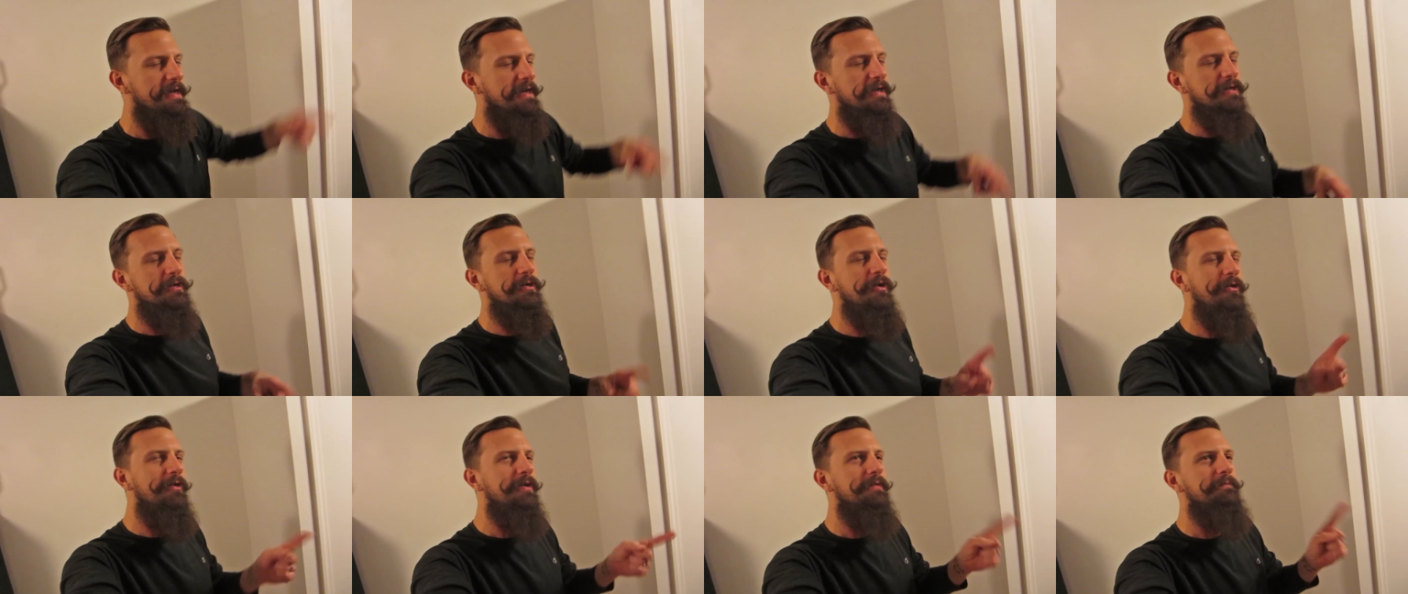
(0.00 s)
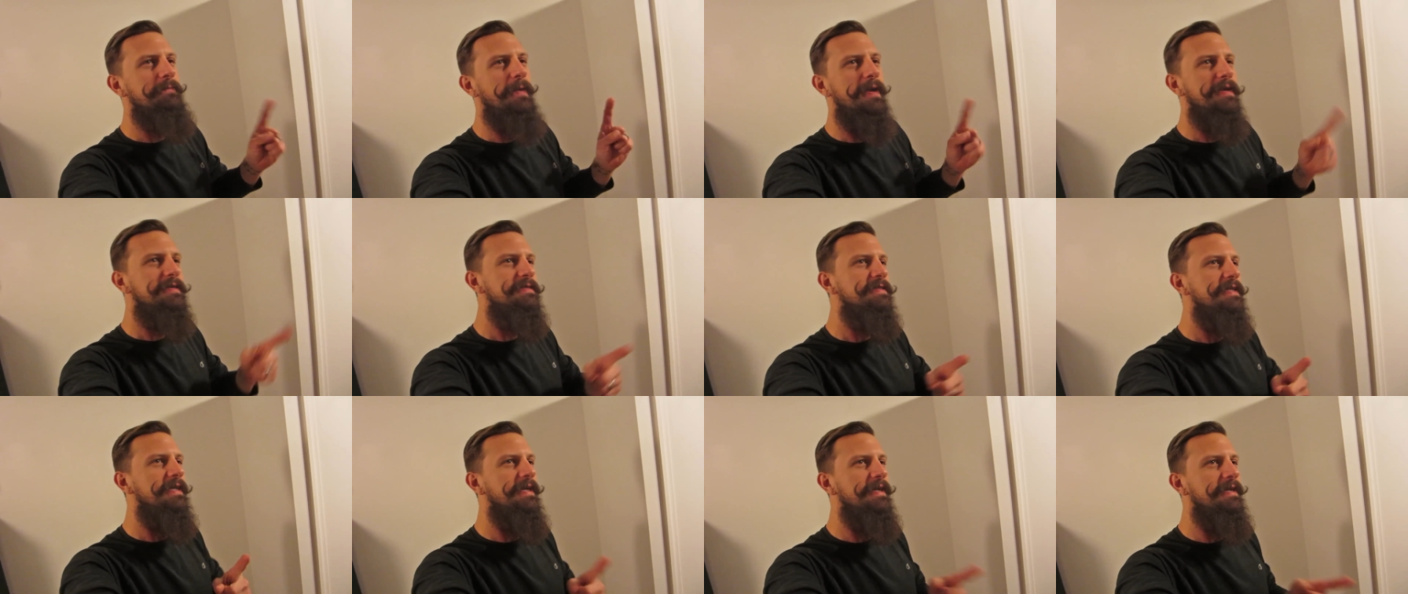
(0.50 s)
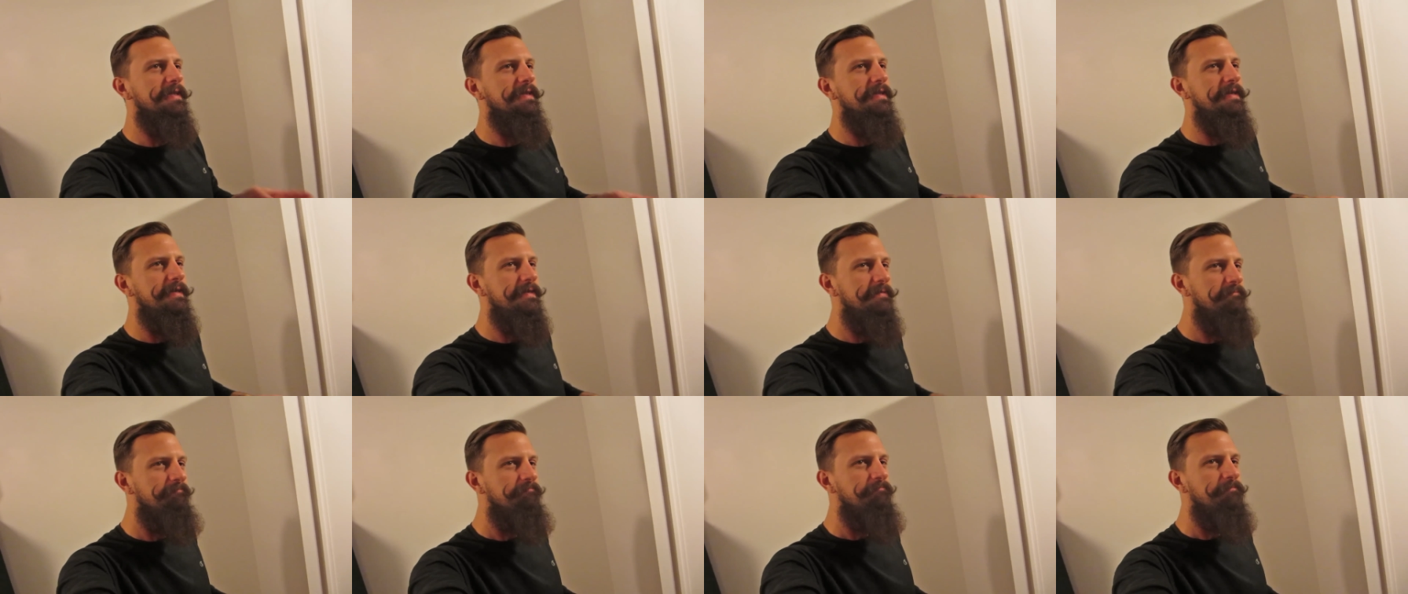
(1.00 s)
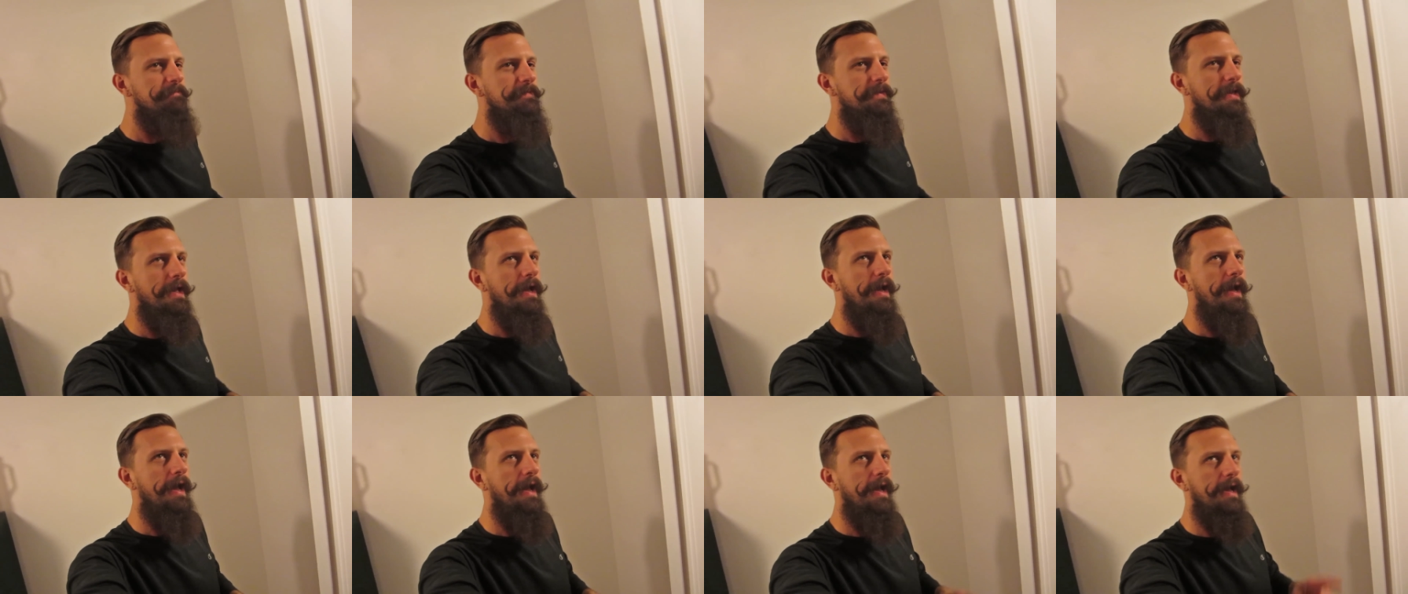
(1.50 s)
going back to England
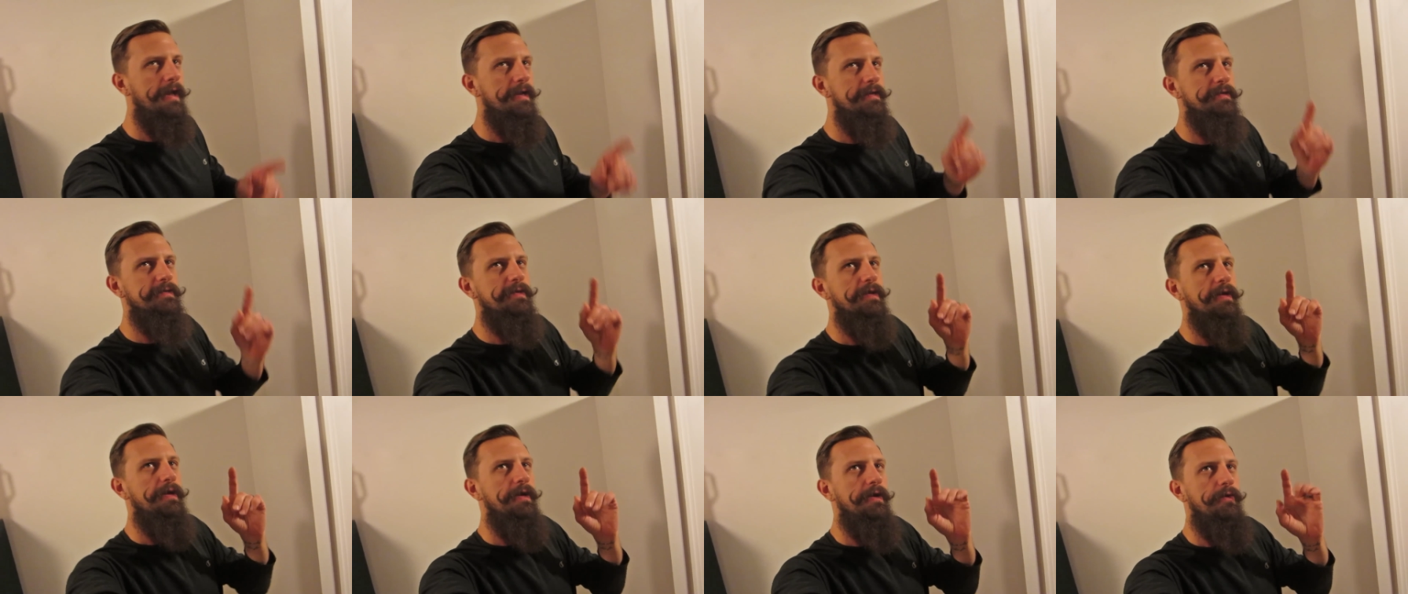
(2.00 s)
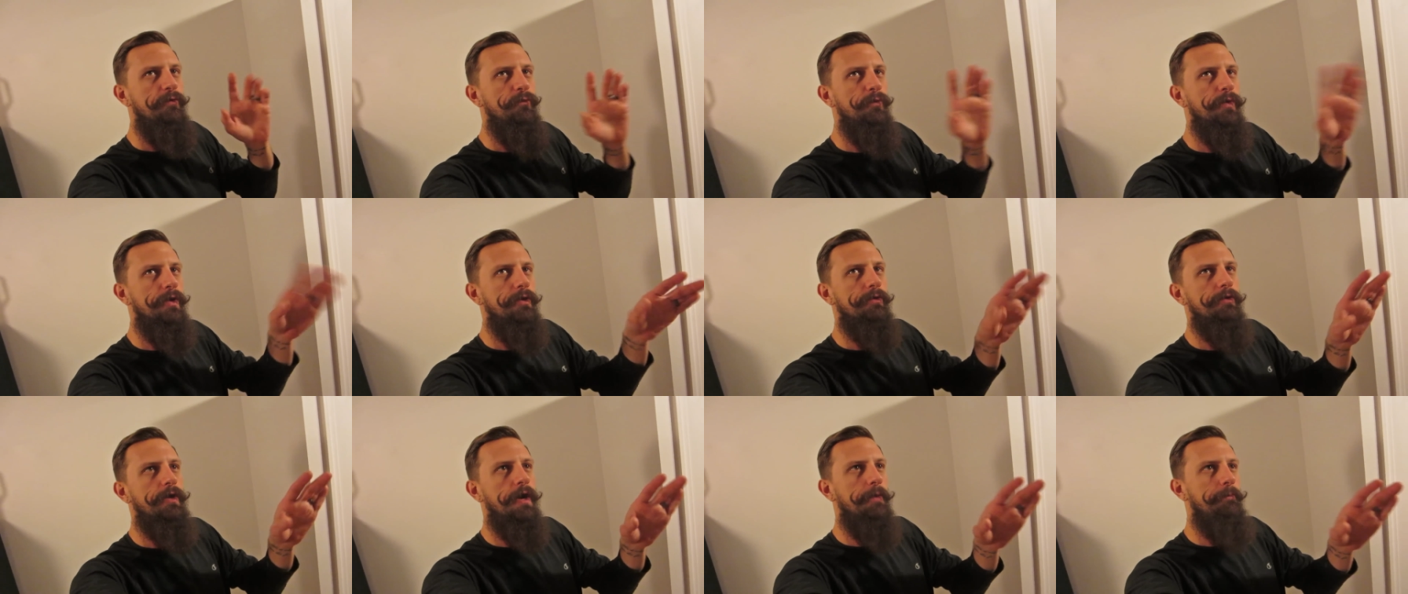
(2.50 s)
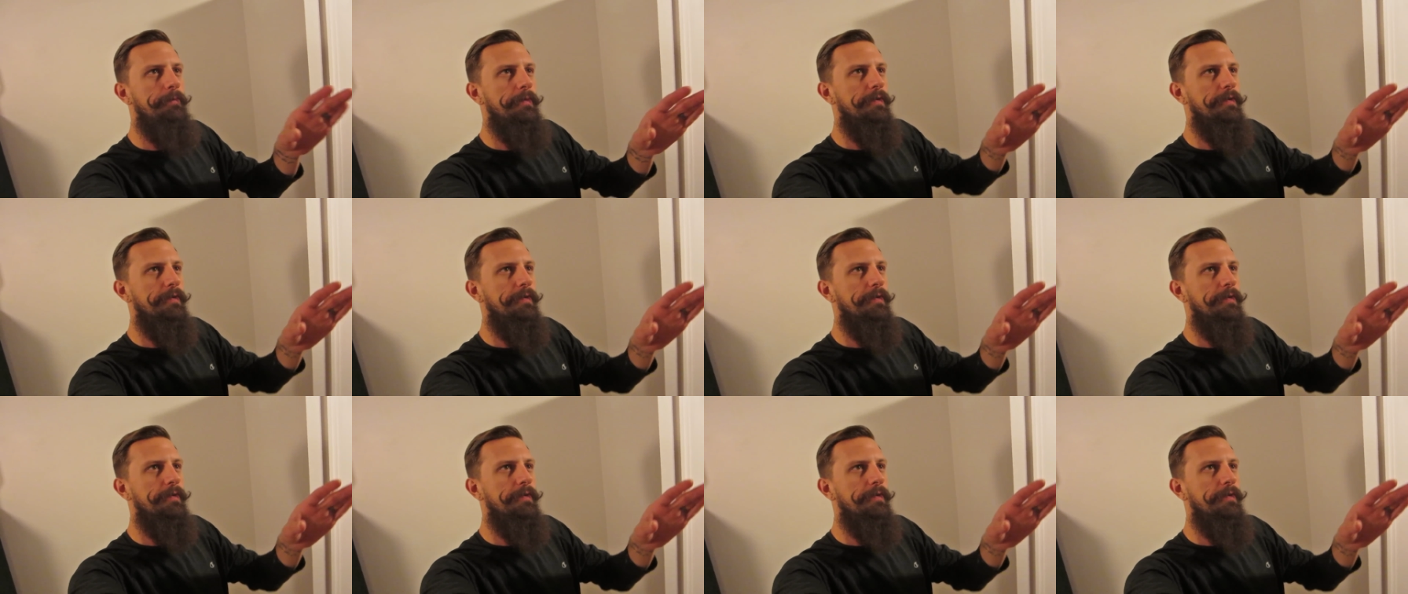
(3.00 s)
and we were up